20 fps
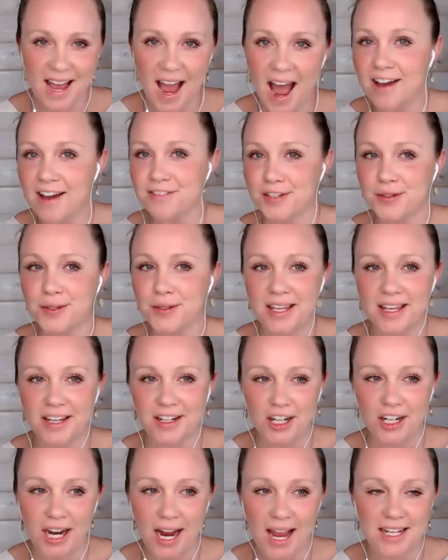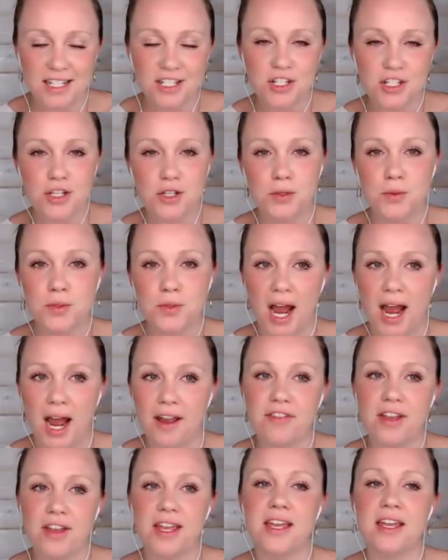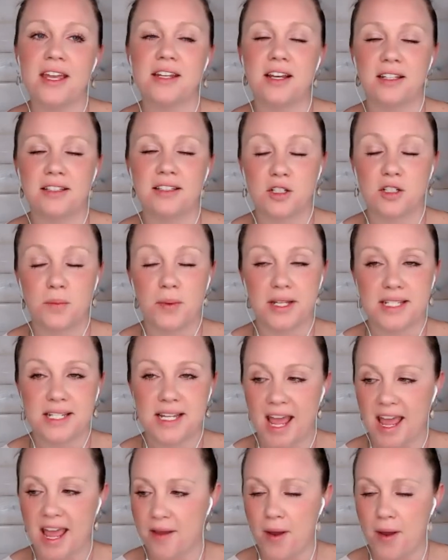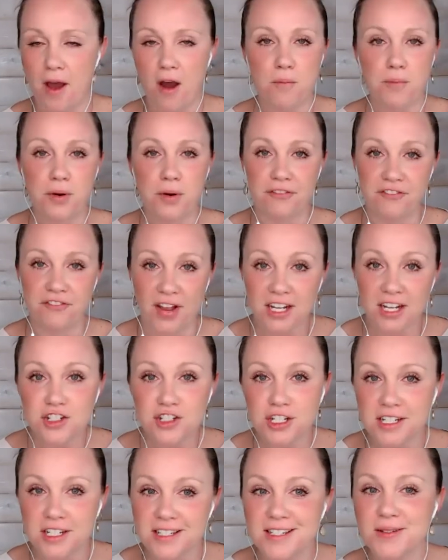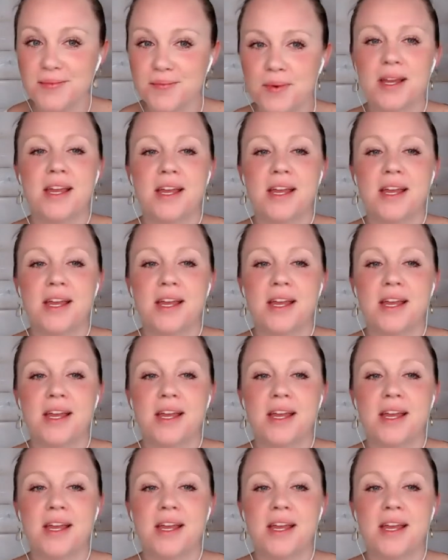to have you here and to dive in a little bit today about perfectionism